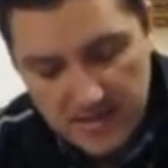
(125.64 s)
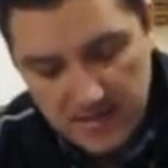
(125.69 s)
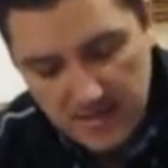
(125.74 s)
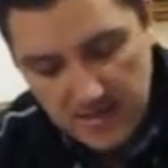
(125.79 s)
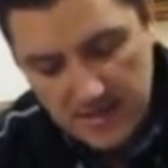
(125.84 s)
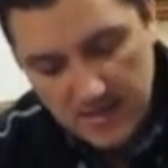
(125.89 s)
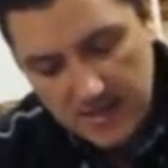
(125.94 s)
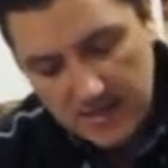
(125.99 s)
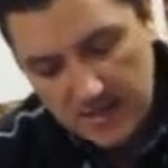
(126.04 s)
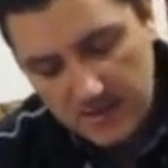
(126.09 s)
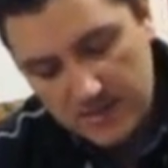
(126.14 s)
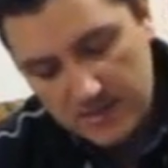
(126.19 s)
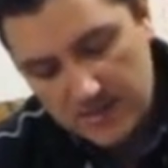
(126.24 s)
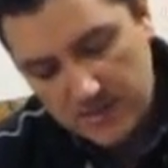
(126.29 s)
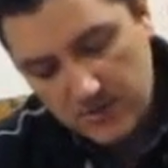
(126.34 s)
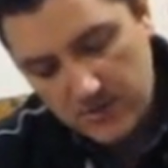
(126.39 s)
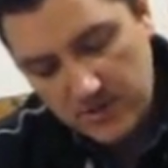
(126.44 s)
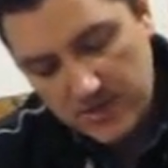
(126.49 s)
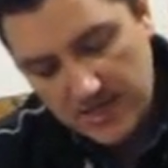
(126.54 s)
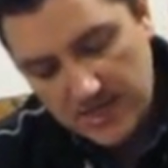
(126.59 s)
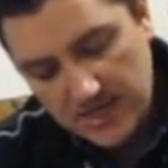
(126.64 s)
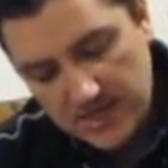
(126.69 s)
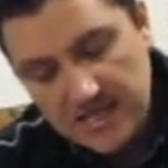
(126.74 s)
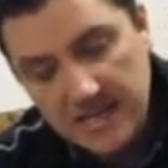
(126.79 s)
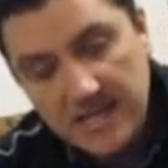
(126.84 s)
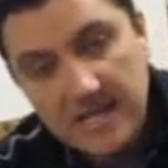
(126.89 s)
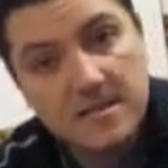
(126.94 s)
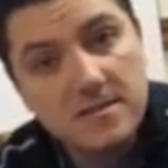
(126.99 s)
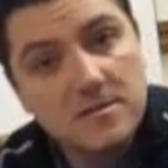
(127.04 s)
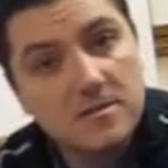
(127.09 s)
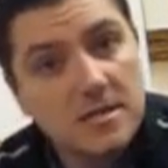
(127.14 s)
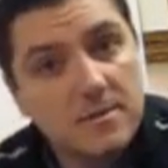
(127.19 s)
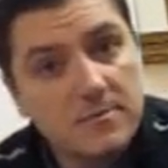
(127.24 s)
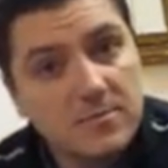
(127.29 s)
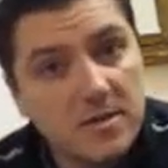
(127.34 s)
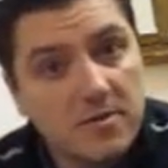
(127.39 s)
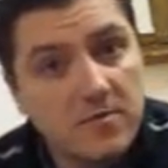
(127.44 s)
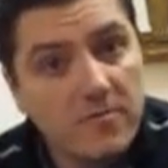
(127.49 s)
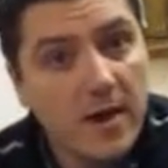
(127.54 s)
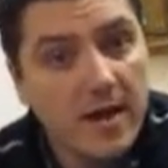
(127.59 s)
that it's going to contain
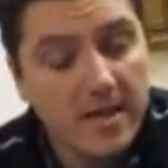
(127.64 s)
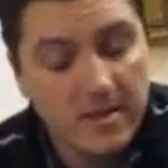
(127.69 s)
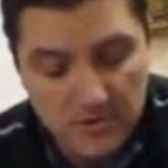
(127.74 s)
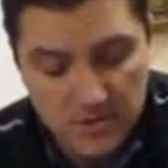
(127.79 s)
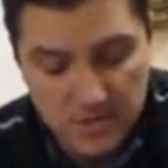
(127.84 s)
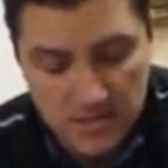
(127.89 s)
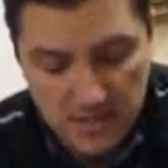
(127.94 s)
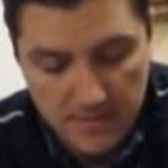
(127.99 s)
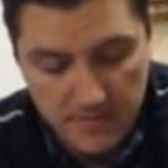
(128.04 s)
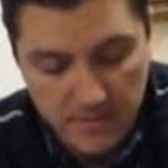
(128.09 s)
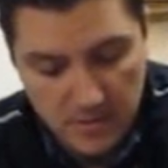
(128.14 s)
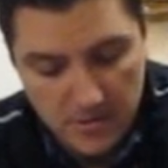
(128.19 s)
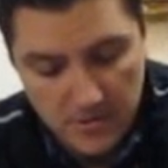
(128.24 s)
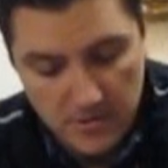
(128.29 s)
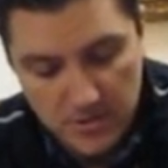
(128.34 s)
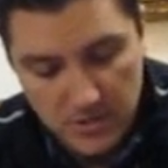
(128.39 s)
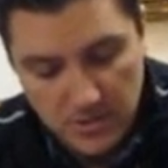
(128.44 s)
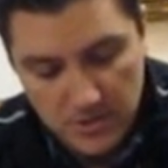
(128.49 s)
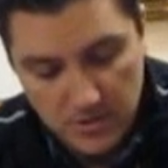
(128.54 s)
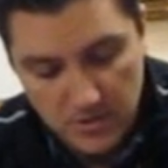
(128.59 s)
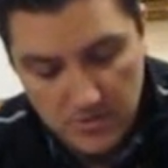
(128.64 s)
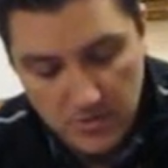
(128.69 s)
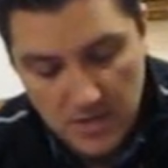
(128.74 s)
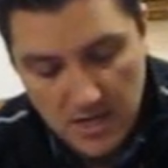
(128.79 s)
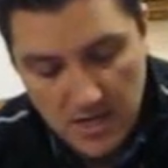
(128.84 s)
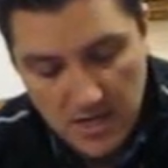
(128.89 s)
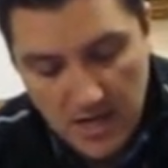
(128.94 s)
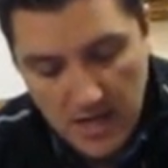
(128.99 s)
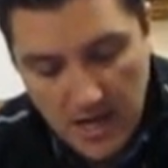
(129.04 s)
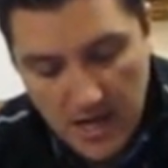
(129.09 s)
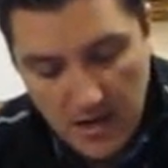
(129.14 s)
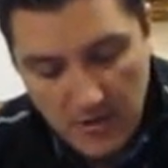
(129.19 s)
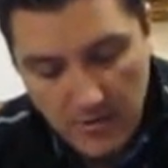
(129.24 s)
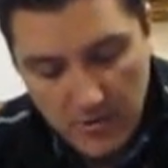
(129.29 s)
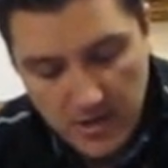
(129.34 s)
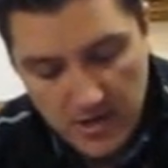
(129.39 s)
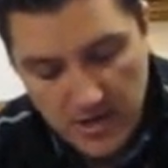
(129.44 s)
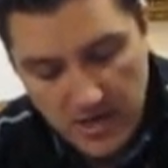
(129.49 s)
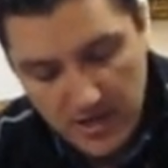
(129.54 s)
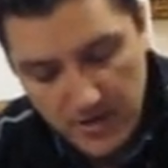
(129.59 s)
something rather similar to
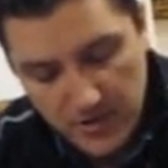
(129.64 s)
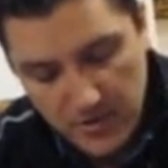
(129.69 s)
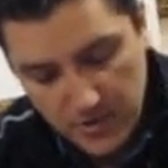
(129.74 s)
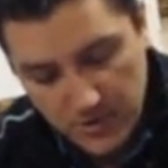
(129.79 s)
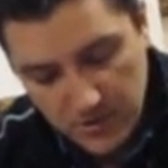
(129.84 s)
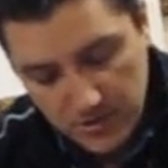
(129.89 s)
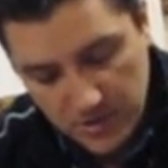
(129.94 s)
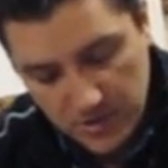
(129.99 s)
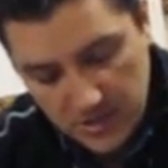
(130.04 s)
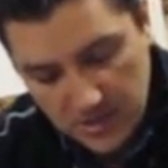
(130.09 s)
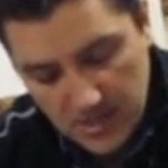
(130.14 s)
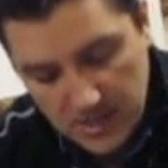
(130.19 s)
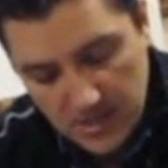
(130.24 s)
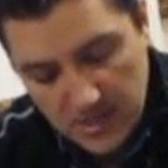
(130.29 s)
our others.